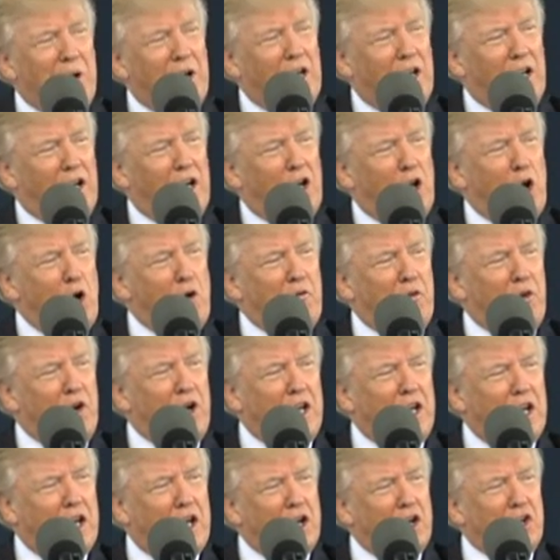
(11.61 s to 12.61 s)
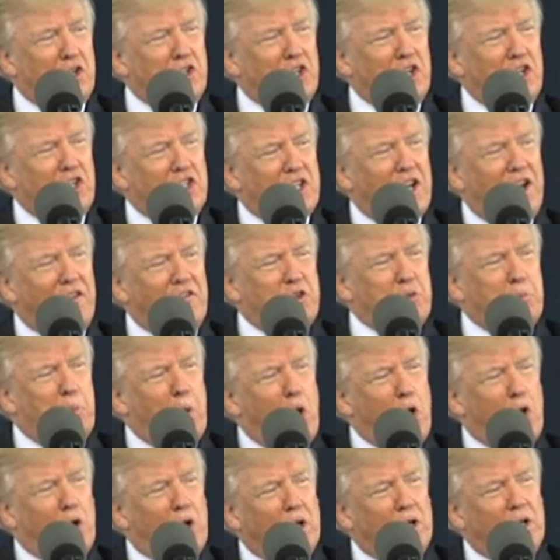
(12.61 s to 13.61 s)
a little over a year since I've
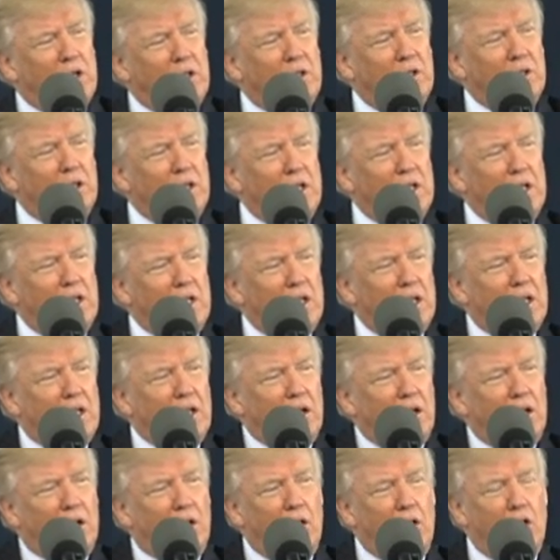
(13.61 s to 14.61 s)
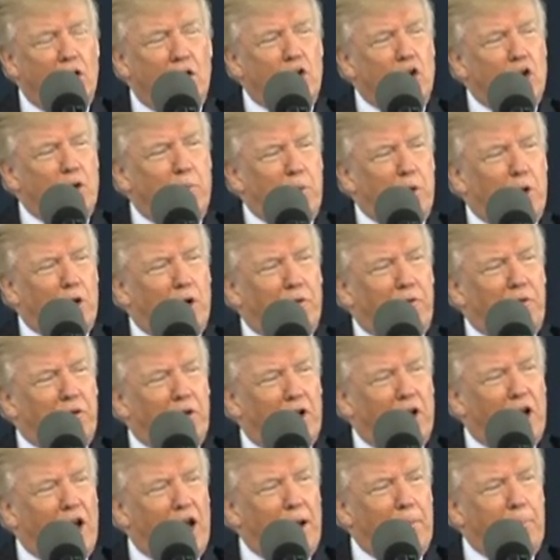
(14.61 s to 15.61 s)
spoken on your beautiful
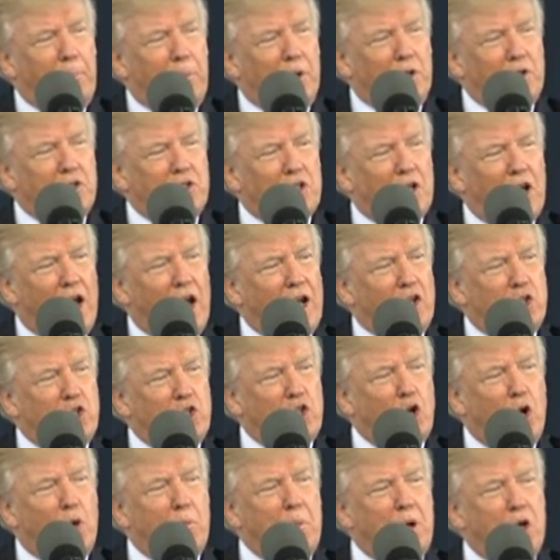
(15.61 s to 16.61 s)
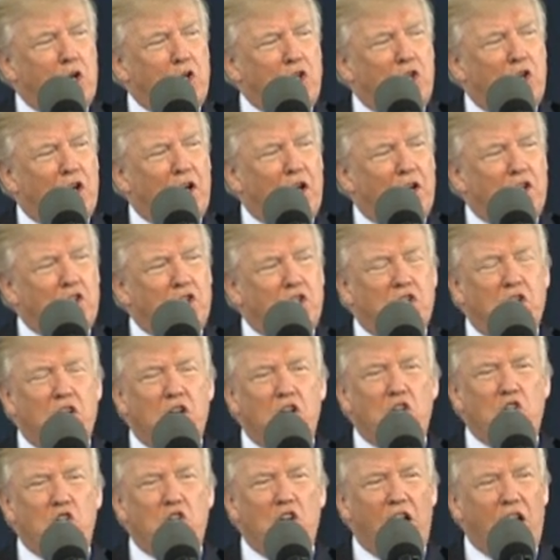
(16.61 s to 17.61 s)
campus, and so much
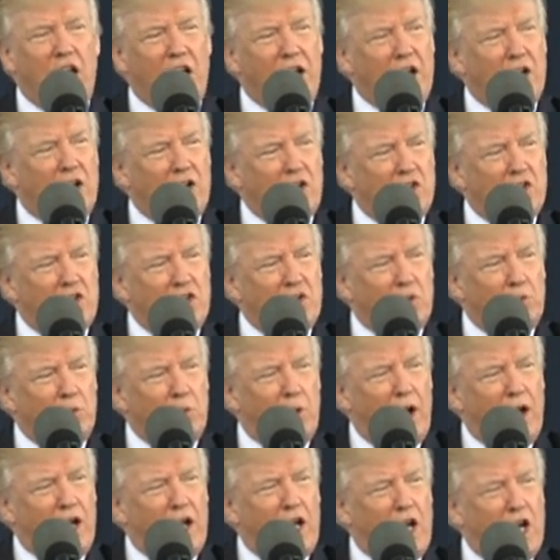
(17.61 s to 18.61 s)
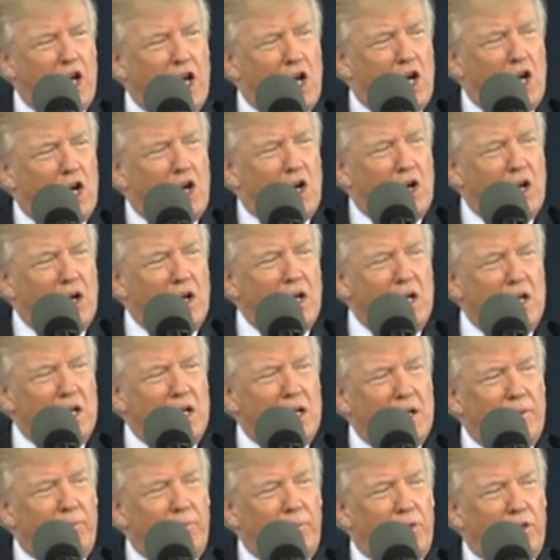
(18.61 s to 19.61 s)
has changed. Right here,
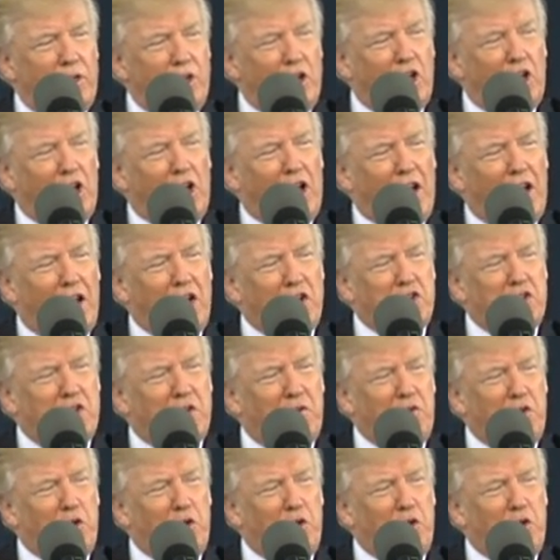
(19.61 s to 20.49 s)
the class of